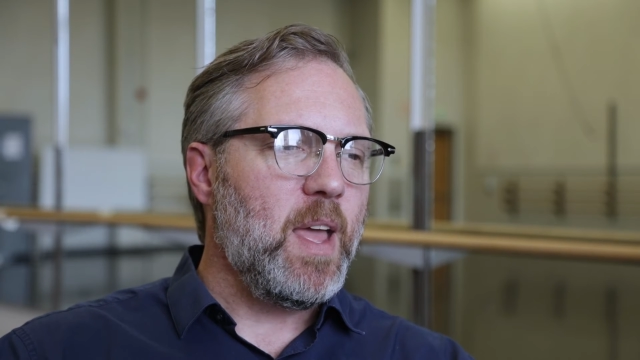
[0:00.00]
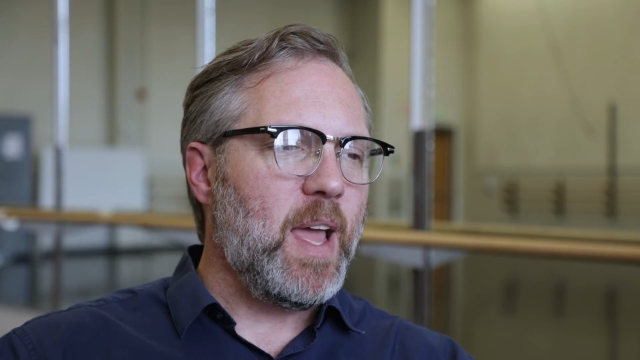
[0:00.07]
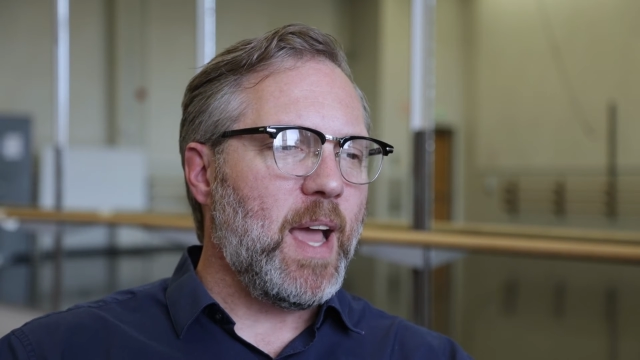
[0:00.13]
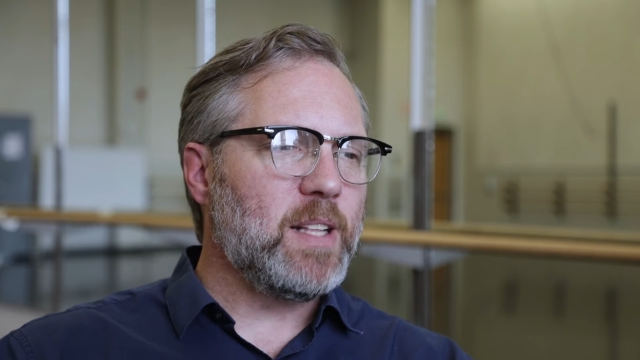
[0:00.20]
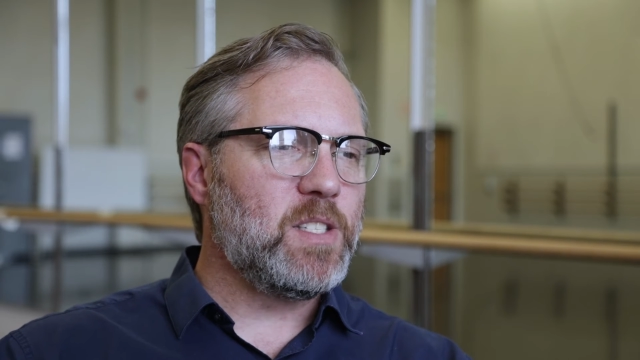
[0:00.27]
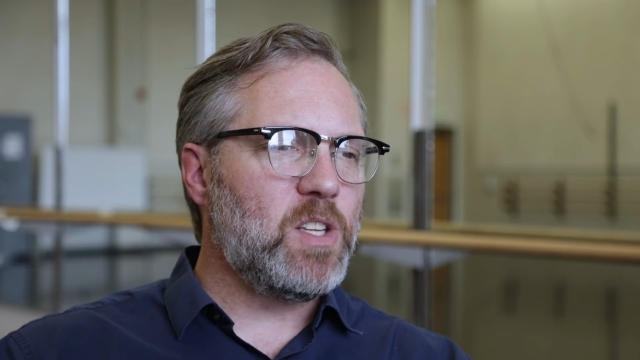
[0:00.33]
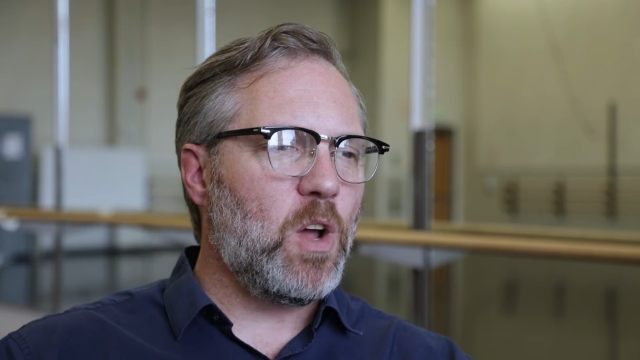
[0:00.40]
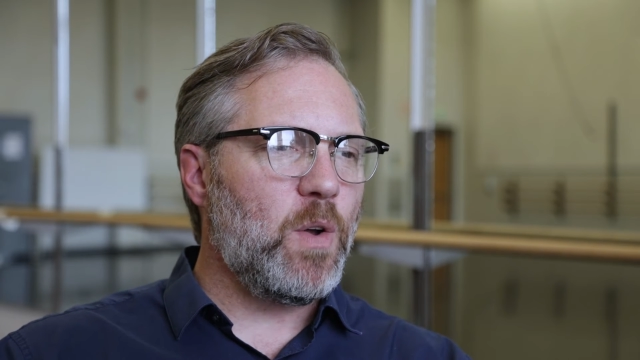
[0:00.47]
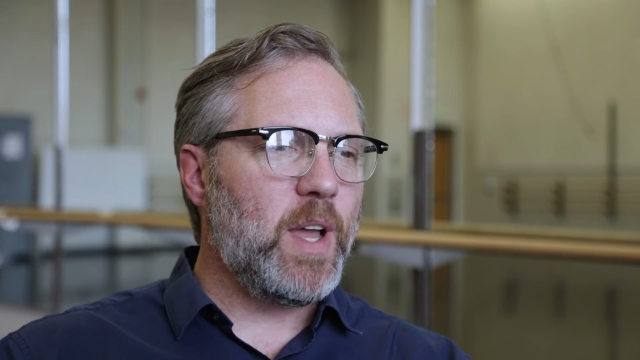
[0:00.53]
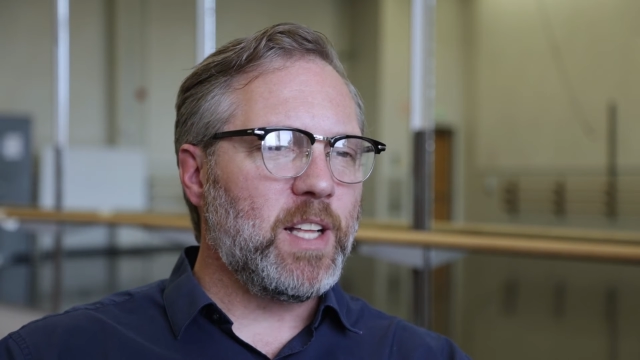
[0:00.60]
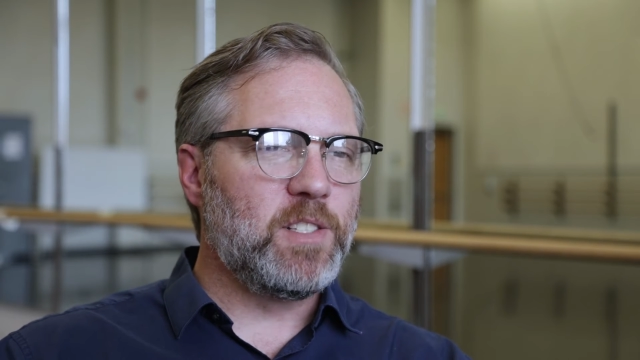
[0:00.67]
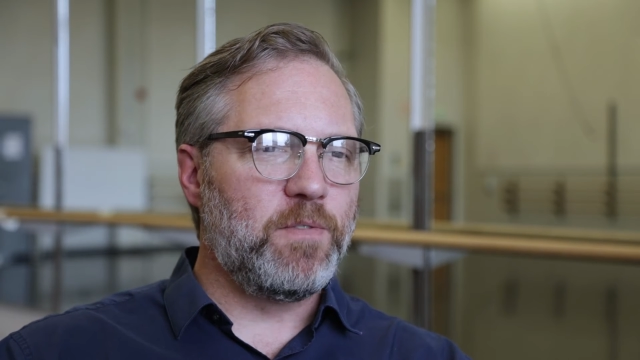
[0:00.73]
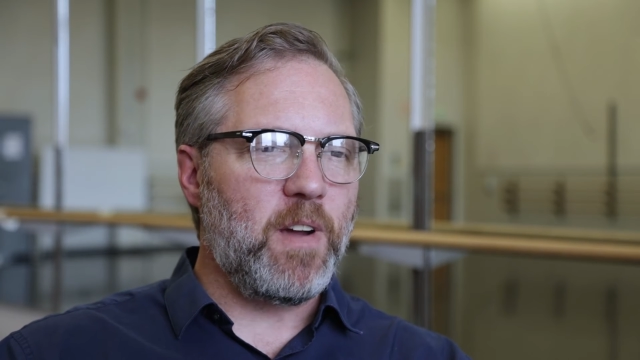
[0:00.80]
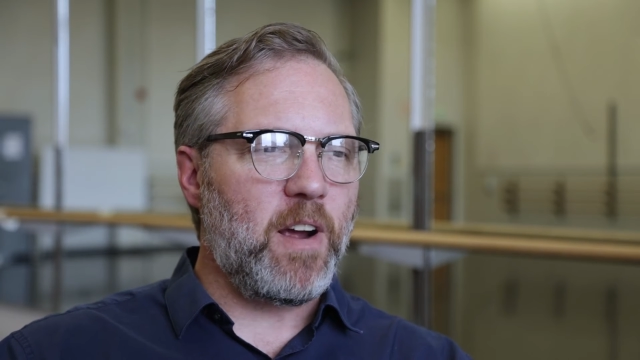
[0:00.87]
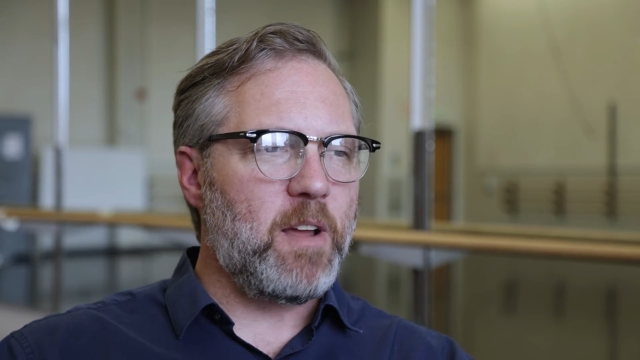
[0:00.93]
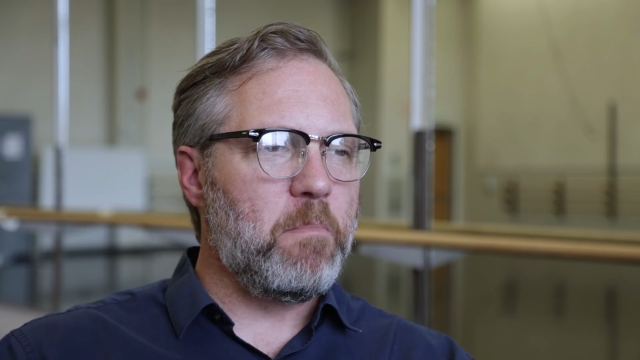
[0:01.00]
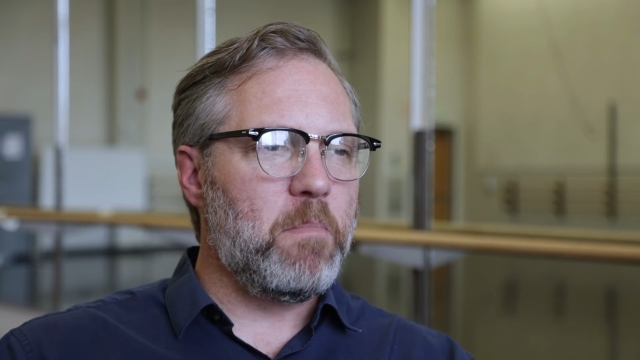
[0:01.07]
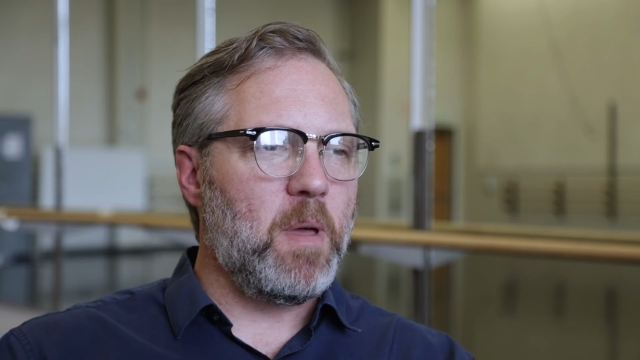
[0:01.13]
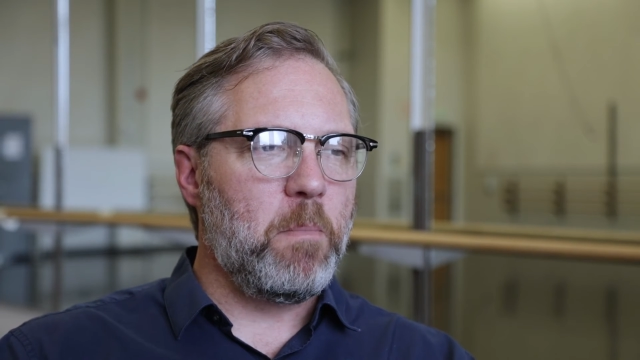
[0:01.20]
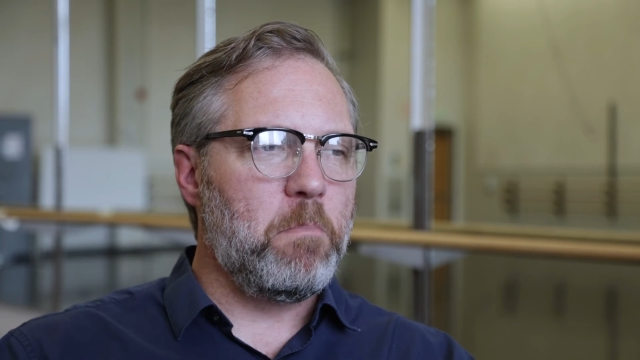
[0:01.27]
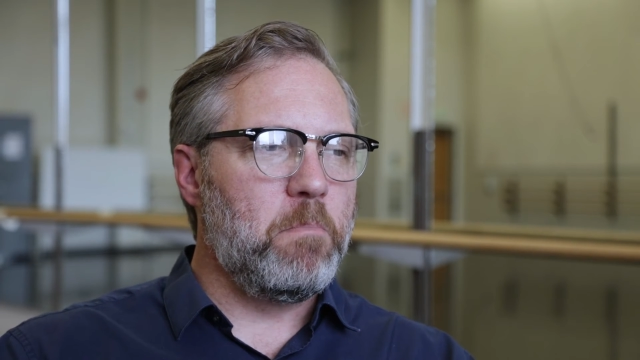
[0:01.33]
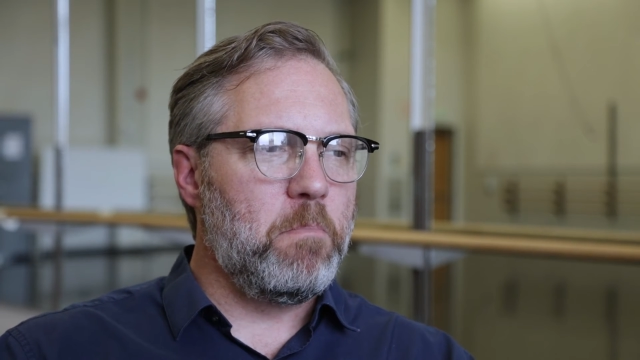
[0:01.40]
And so it's very
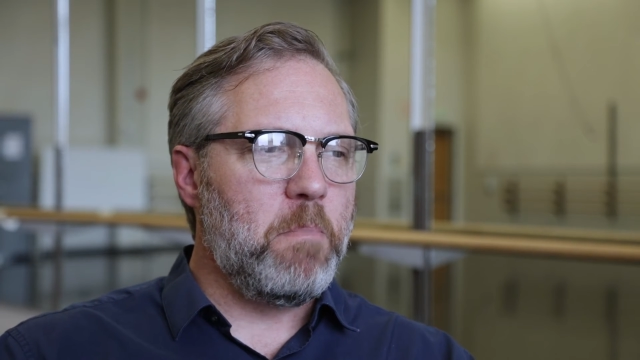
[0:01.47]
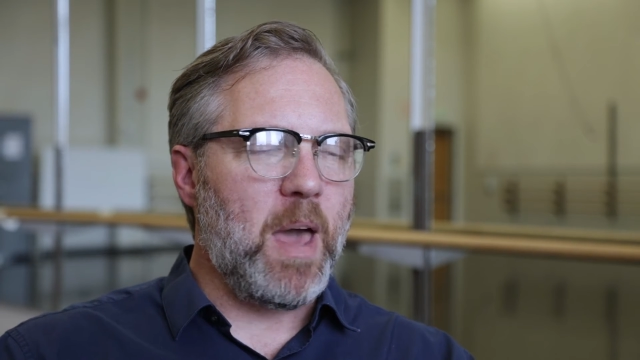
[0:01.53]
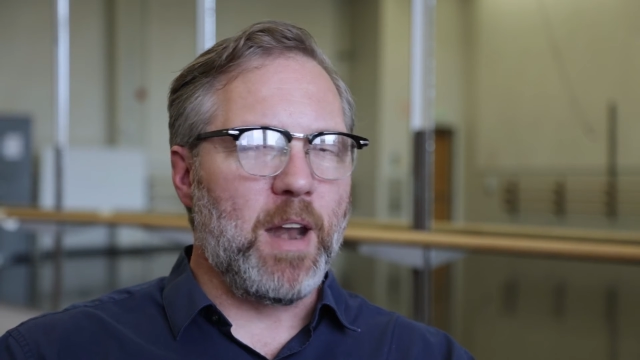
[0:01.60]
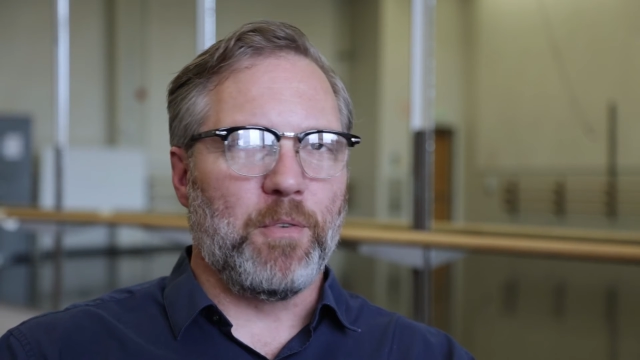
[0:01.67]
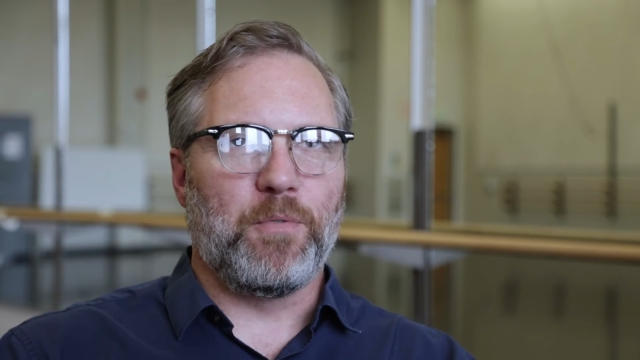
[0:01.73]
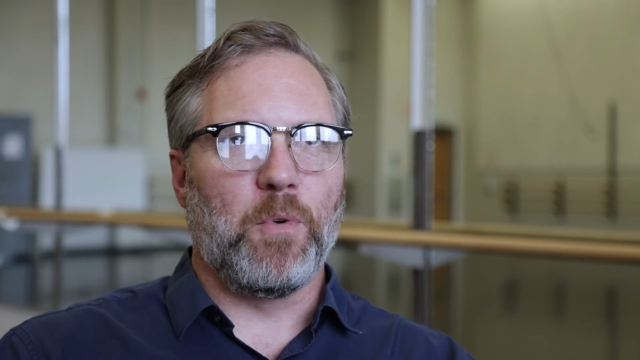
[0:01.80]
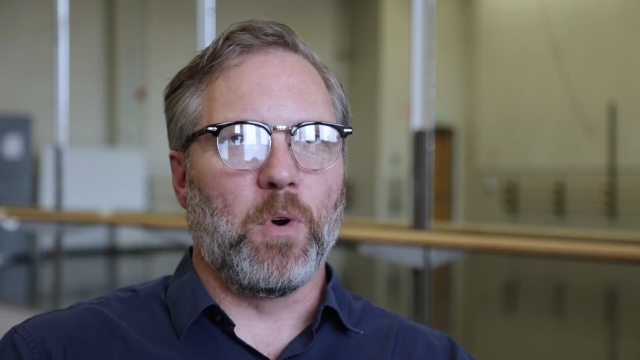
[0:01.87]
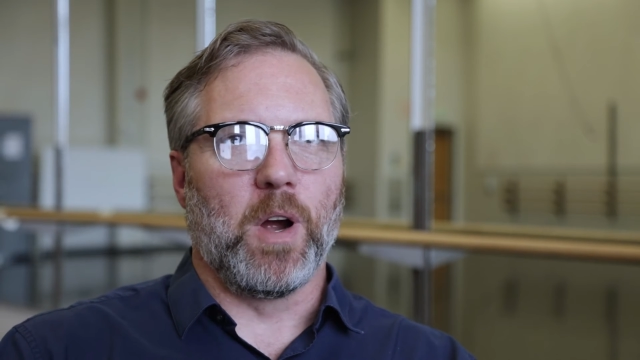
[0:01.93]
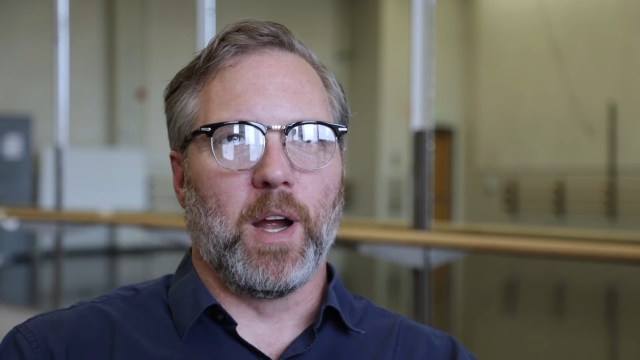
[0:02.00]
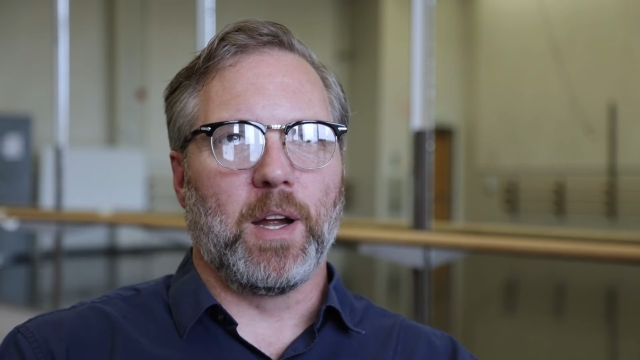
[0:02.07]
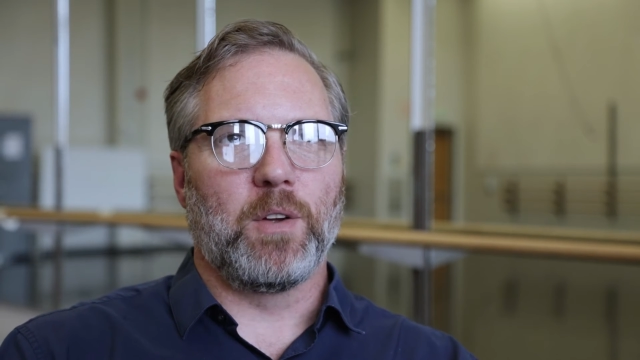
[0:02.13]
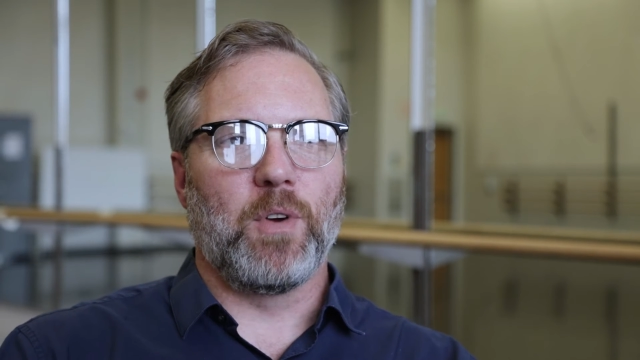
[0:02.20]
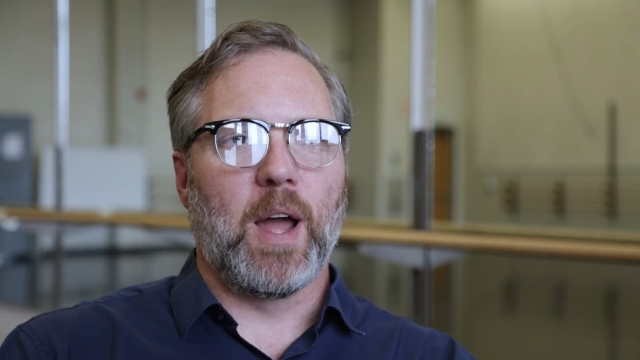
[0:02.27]
metaphoric,